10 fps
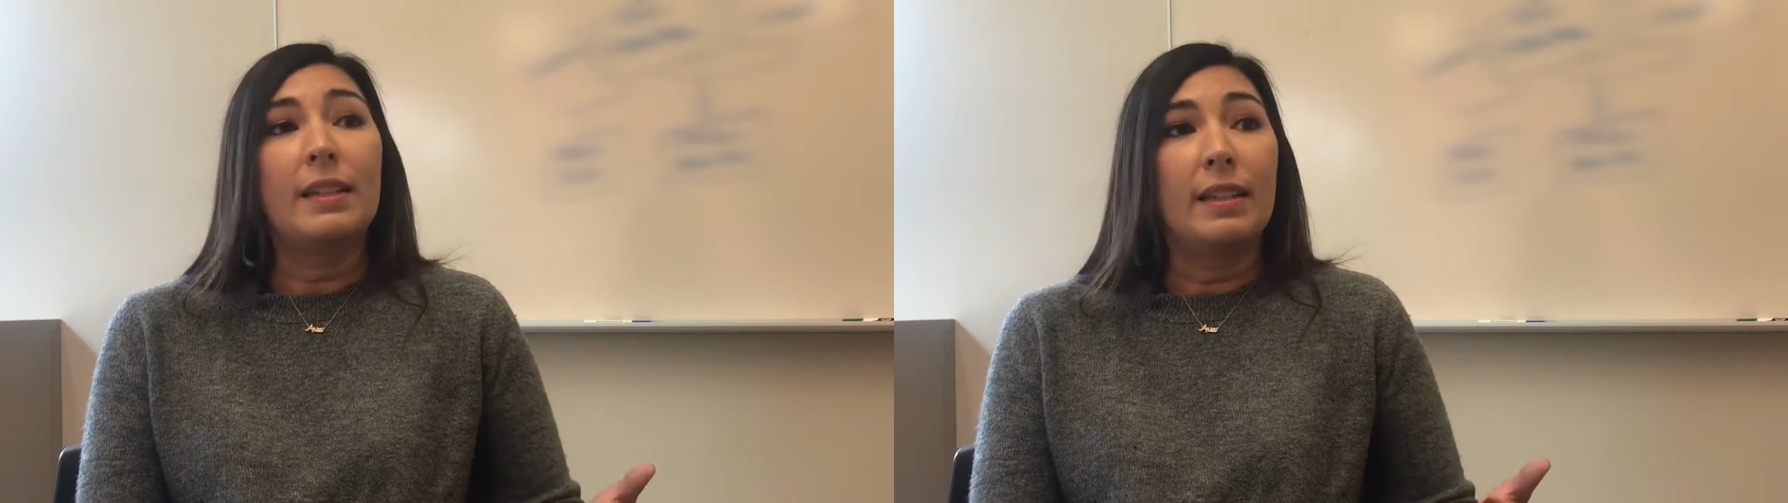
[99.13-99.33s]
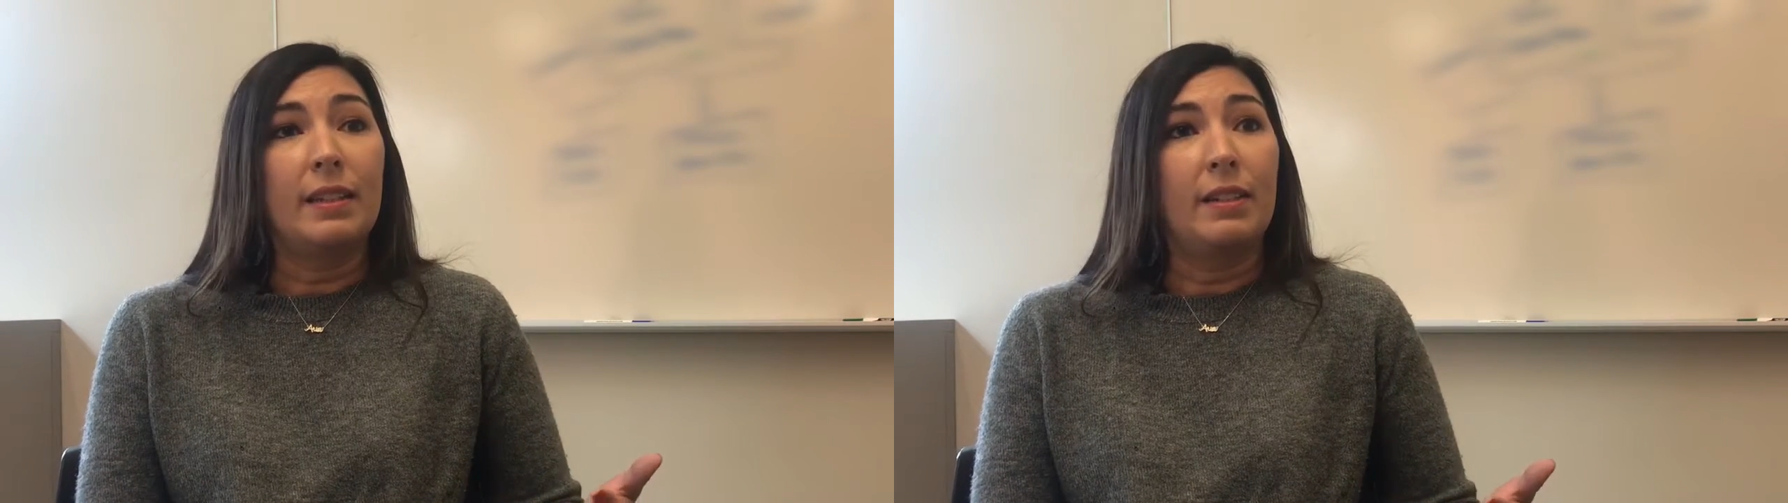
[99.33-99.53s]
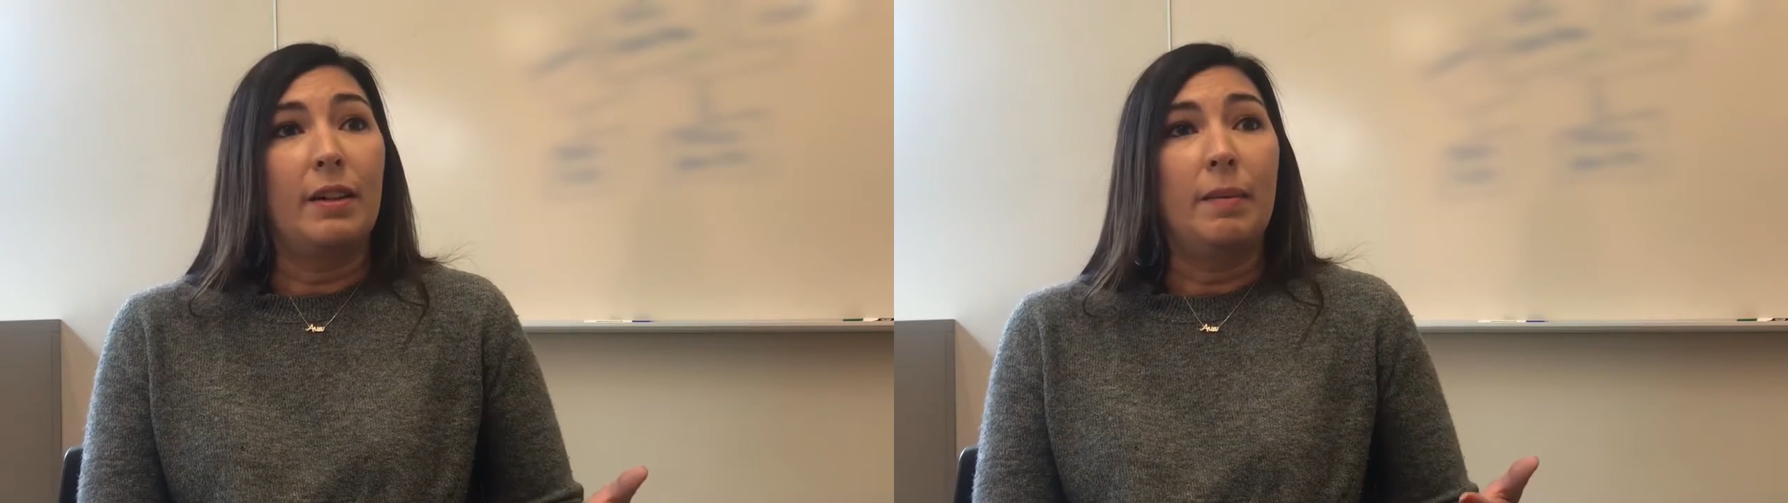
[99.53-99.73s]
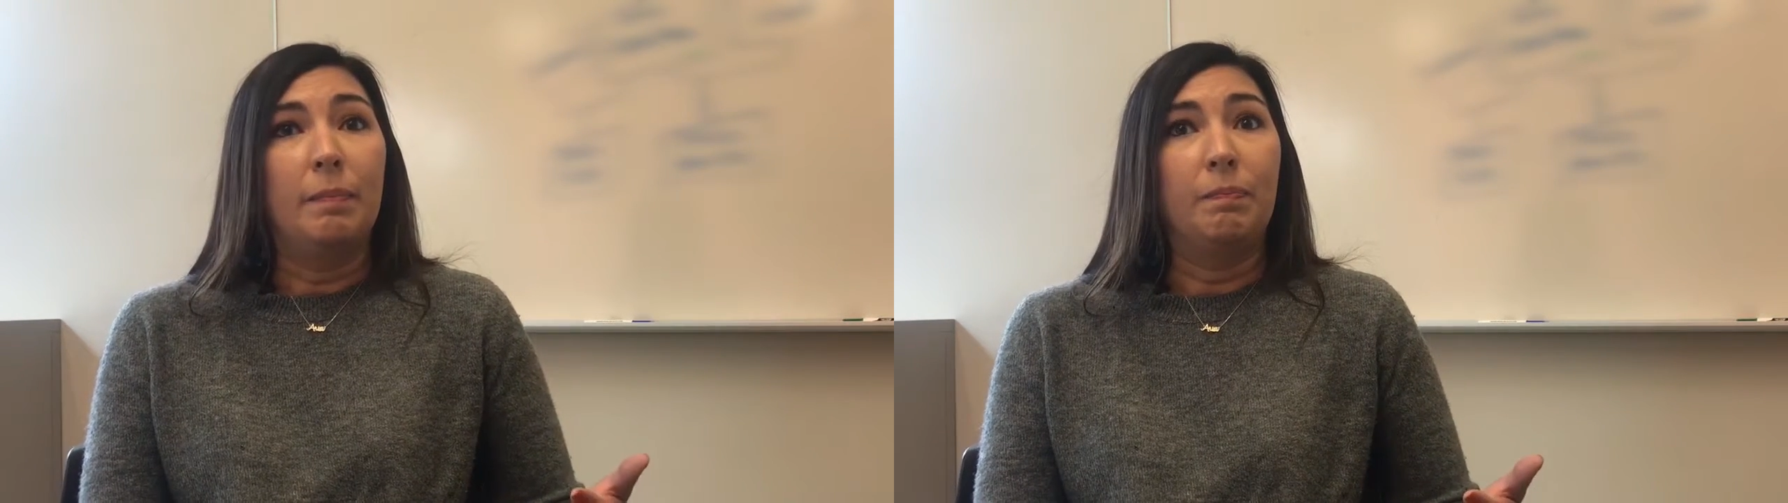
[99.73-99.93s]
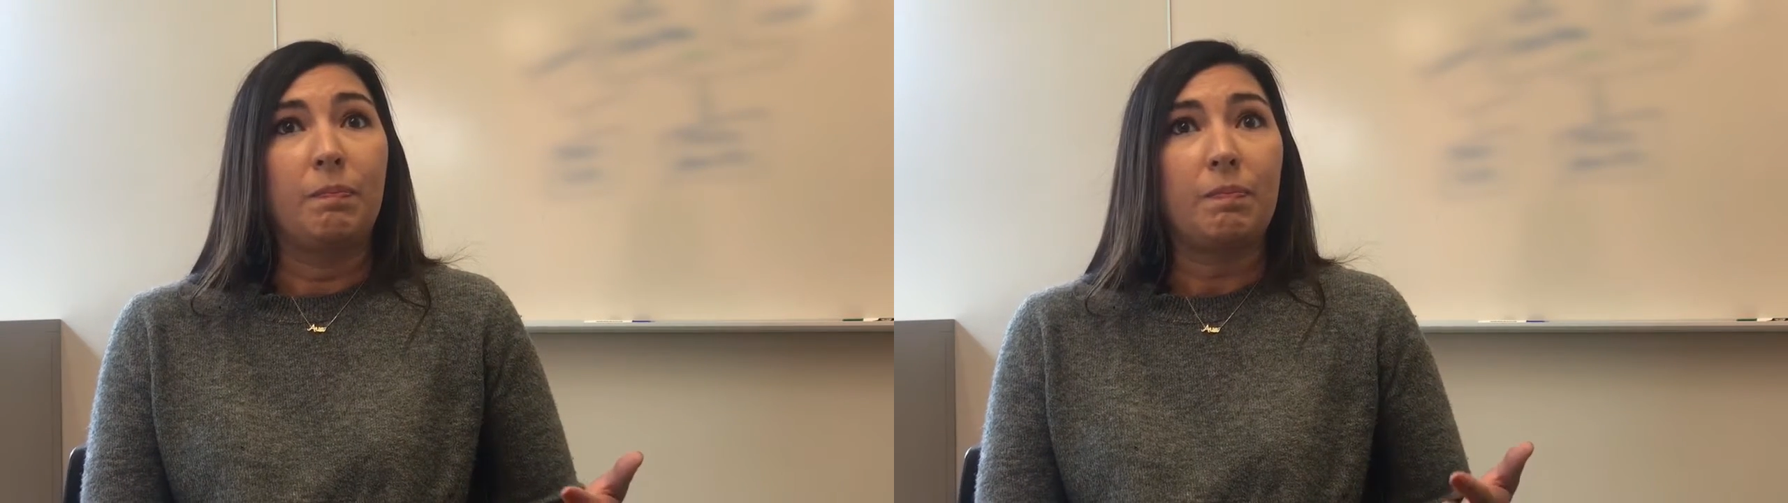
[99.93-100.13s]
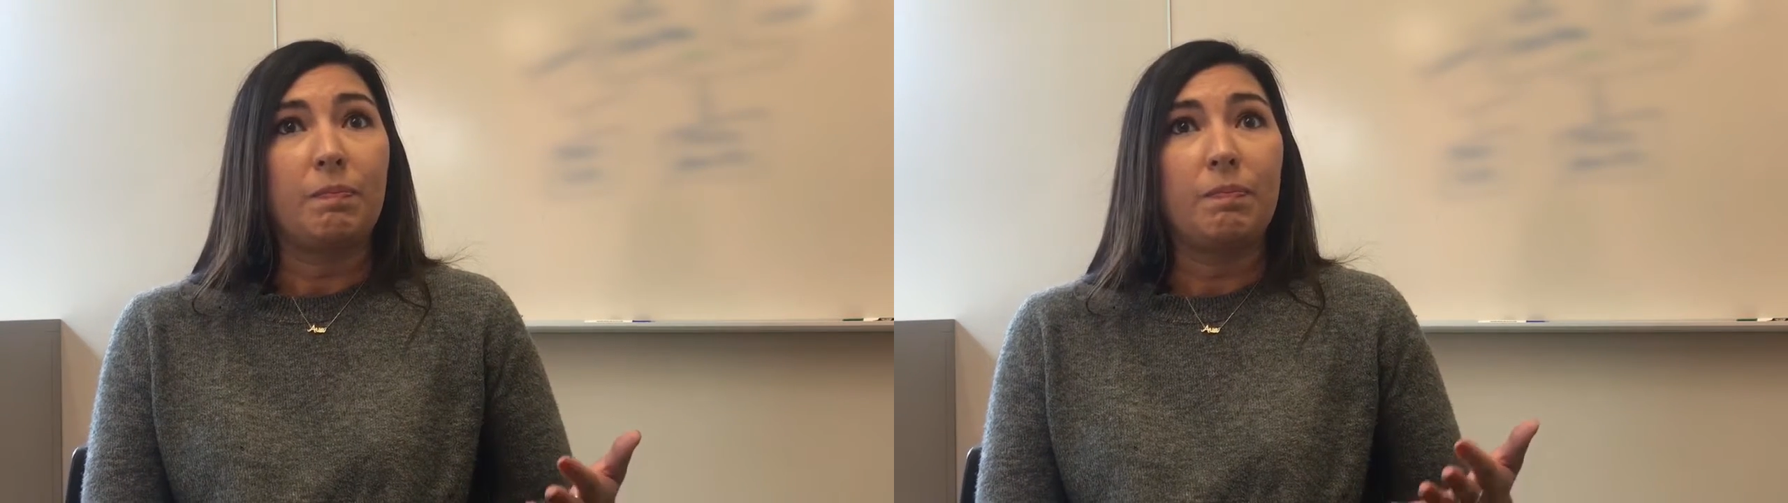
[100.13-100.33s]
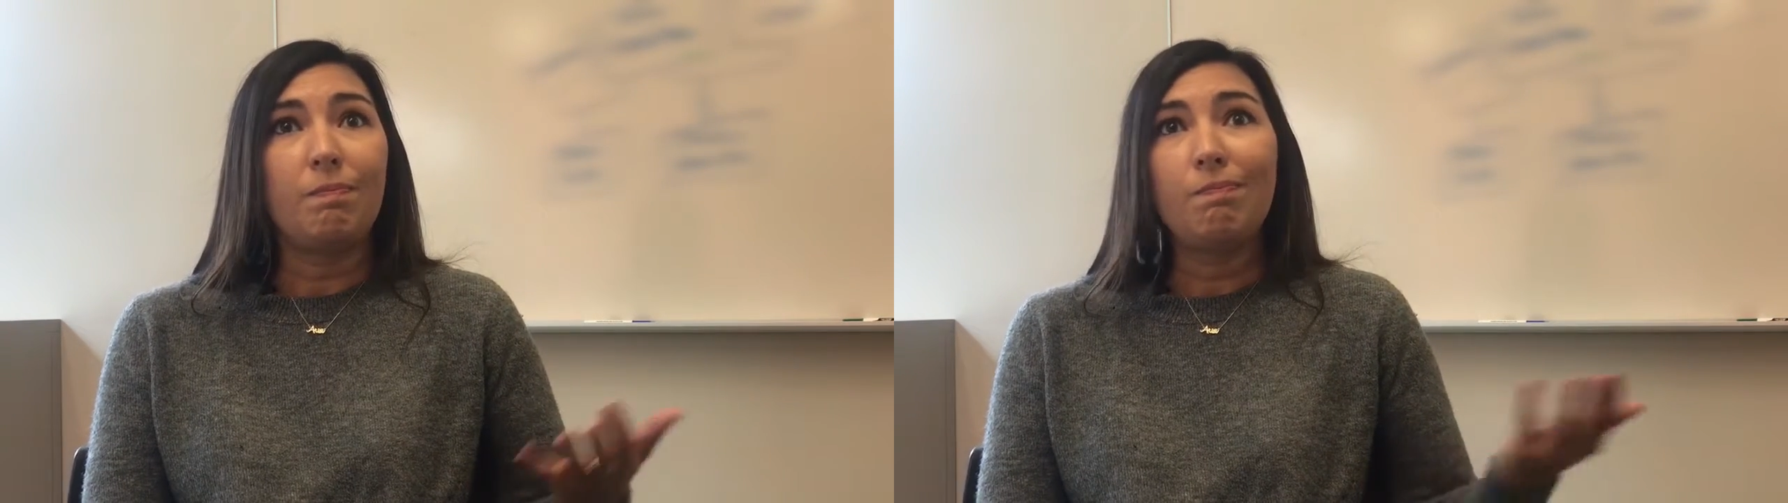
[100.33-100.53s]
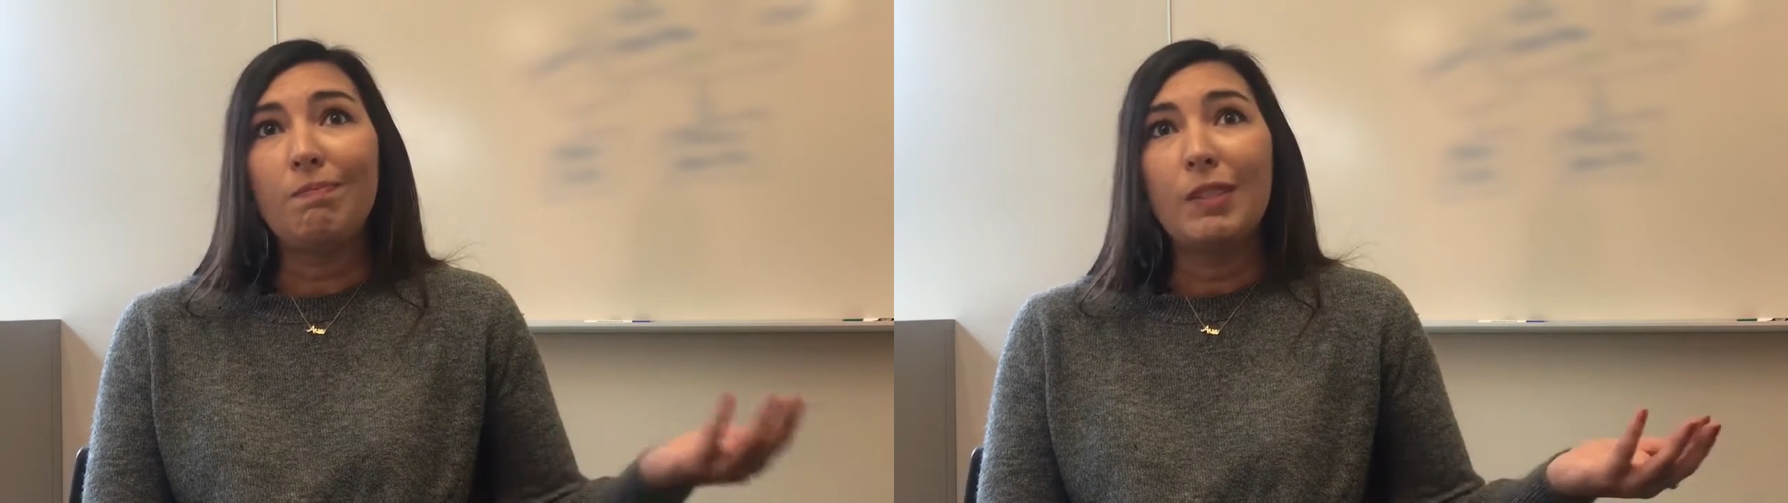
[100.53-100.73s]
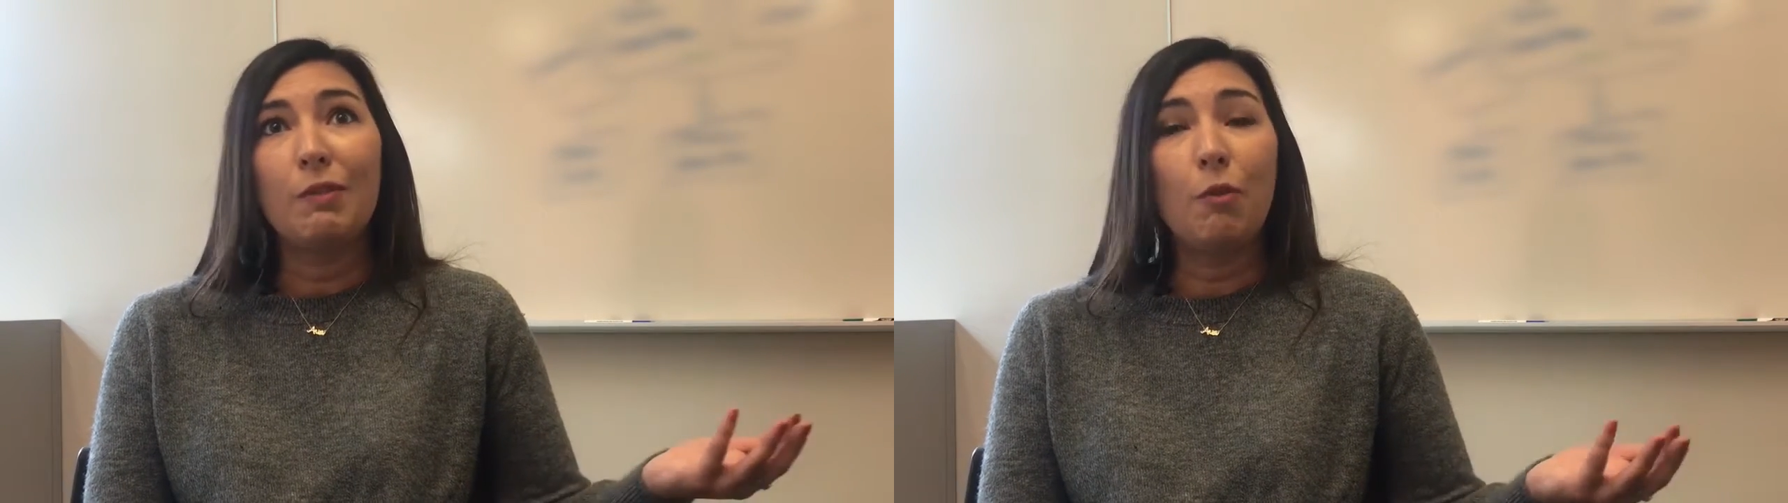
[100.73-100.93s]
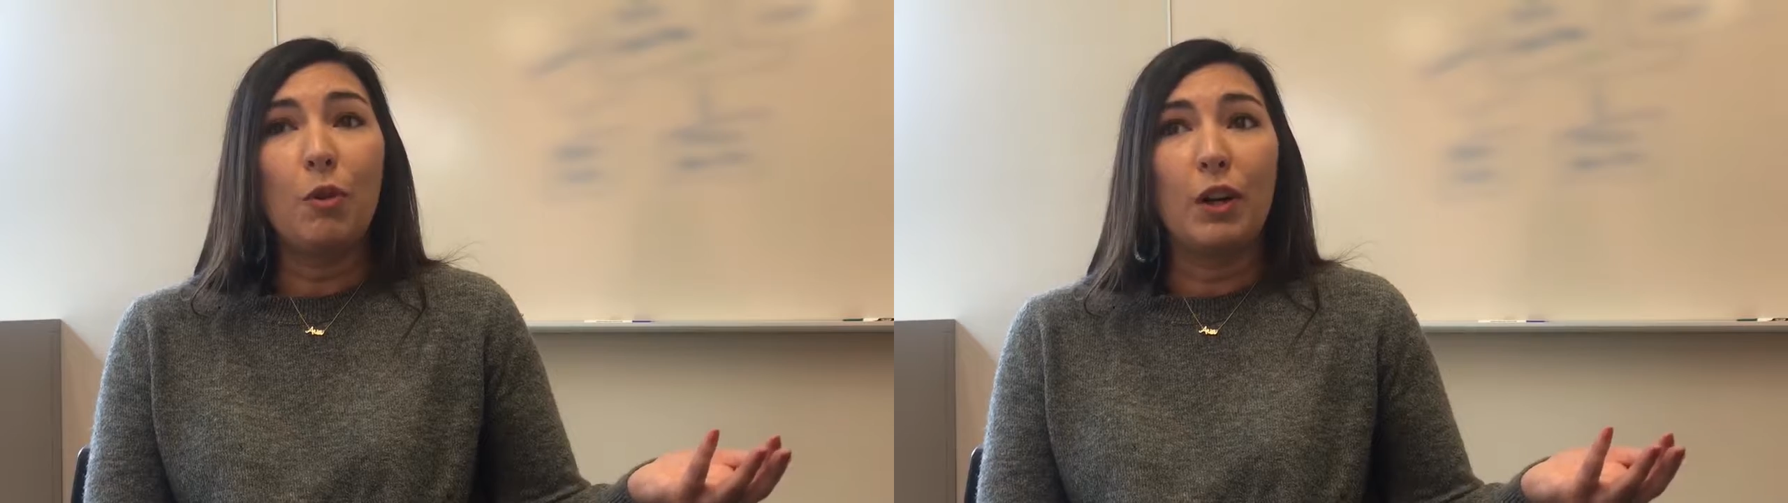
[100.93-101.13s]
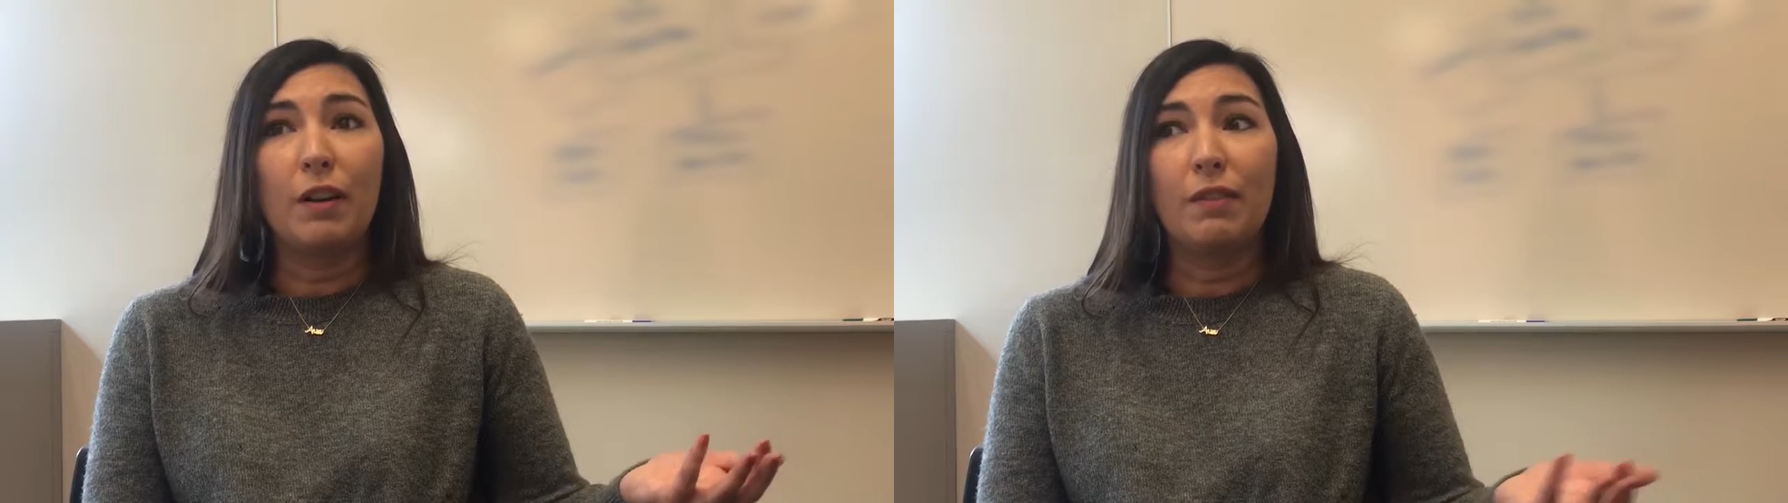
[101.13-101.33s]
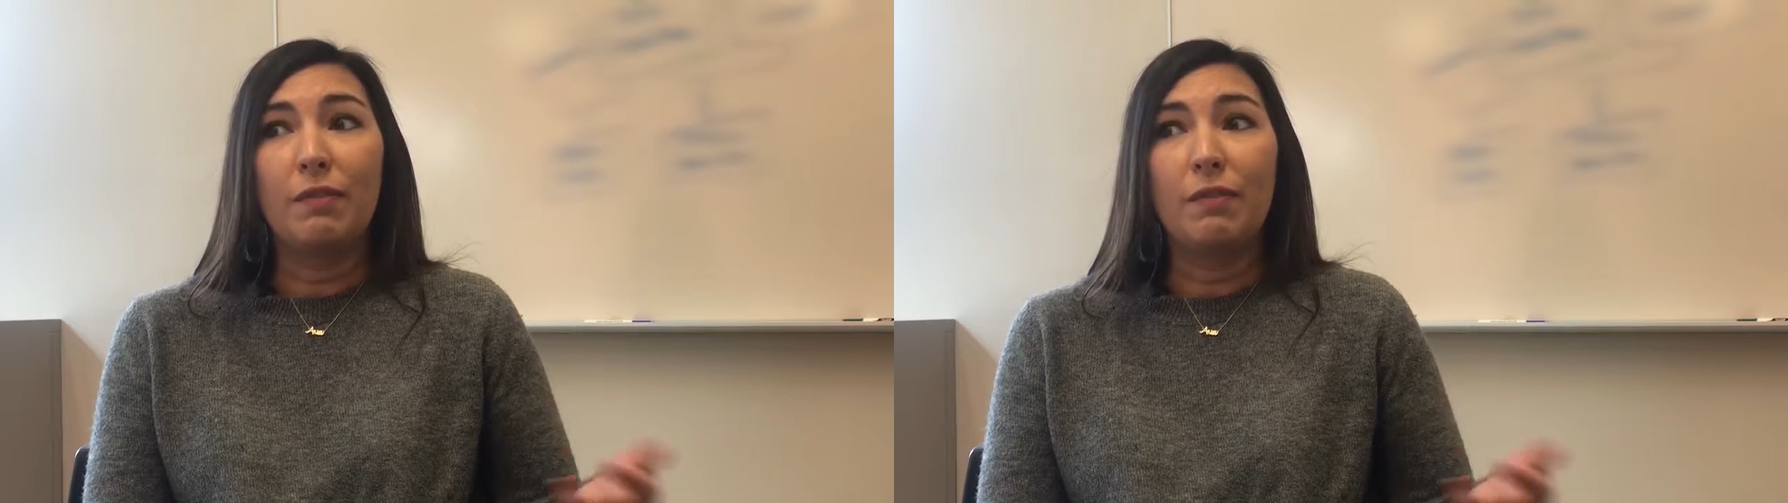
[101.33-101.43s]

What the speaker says: system for